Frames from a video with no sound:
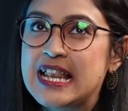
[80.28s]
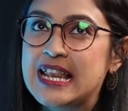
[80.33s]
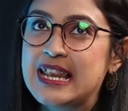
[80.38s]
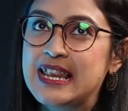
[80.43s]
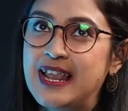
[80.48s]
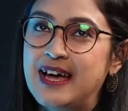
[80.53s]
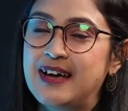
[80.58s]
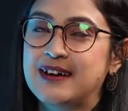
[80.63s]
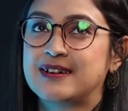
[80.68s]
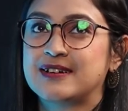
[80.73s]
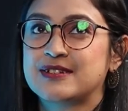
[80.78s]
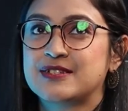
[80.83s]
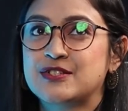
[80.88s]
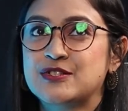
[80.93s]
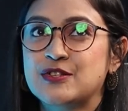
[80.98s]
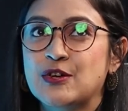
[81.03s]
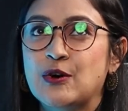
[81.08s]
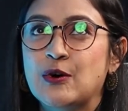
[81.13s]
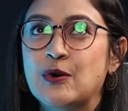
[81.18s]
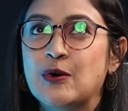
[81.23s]
Luck.
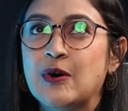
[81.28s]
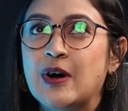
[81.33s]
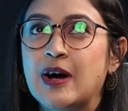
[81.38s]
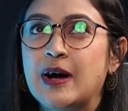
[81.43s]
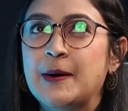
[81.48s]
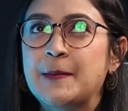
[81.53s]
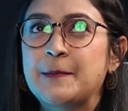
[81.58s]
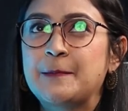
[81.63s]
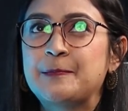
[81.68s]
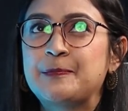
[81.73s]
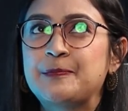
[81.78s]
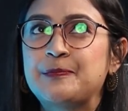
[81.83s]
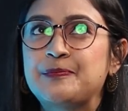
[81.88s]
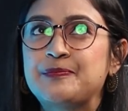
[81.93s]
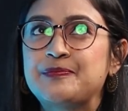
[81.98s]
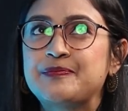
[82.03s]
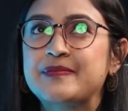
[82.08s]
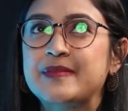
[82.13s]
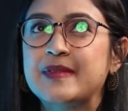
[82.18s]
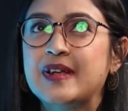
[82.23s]

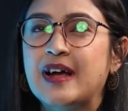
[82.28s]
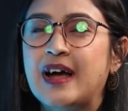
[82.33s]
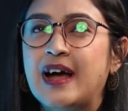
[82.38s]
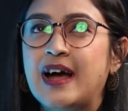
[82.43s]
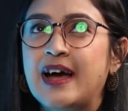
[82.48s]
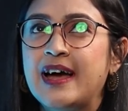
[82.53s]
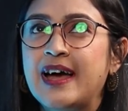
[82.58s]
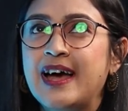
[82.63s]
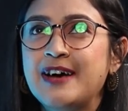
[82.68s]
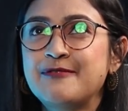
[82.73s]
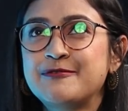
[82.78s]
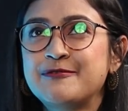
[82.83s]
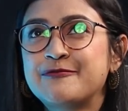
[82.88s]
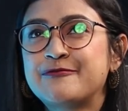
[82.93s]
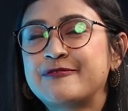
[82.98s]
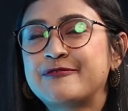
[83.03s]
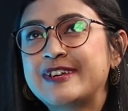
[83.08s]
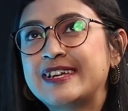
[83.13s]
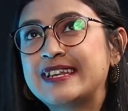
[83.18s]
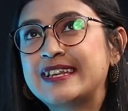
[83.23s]
So, I have a
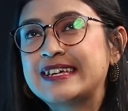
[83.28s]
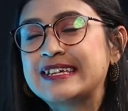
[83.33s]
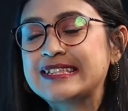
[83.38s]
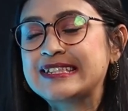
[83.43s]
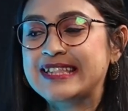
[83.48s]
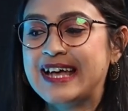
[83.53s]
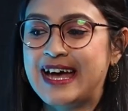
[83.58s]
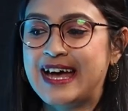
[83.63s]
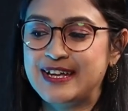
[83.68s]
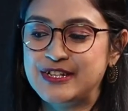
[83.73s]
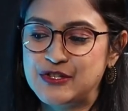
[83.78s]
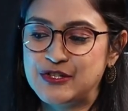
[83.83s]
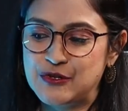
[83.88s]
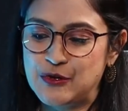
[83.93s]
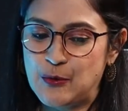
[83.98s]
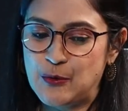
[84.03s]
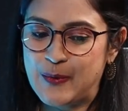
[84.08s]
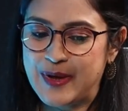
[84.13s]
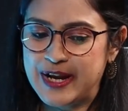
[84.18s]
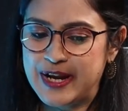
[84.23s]
feeling that, you
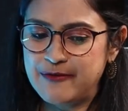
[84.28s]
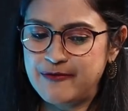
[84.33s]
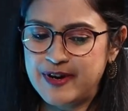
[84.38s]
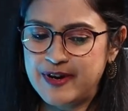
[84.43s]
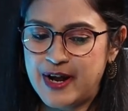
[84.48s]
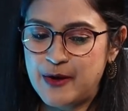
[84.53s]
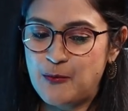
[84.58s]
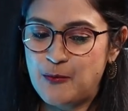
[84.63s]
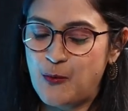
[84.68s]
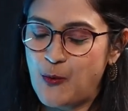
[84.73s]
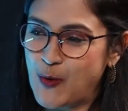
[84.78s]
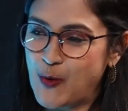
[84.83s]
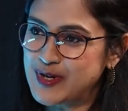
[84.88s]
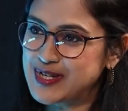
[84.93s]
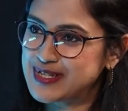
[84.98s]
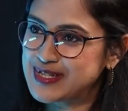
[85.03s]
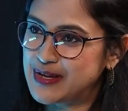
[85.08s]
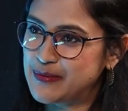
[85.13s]
know, whenever I want